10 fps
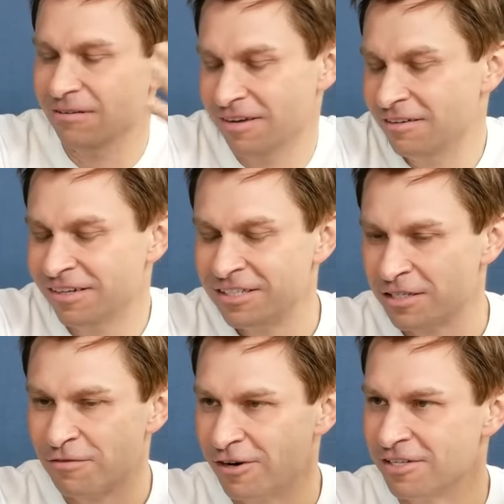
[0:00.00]
At least as
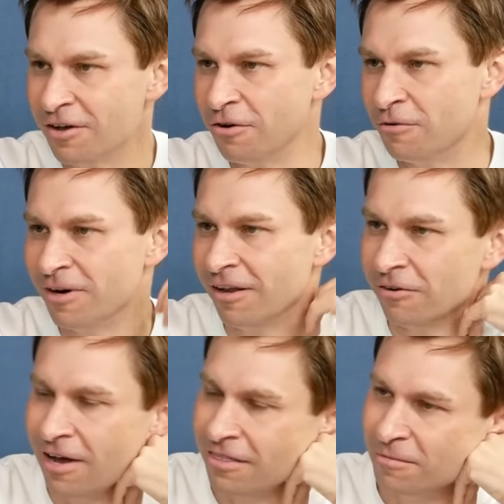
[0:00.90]
far as I know, when I
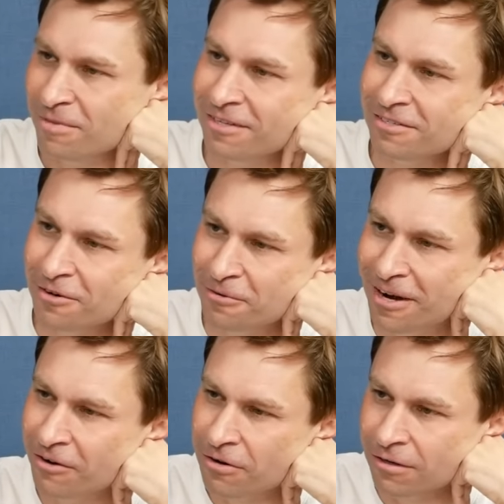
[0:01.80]
look at them, there's no
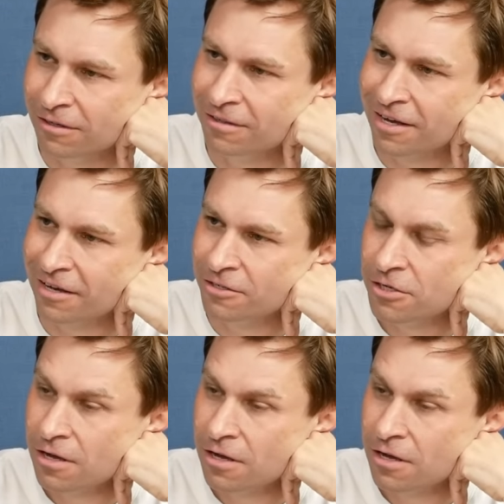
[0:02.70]
alcohol in the cage.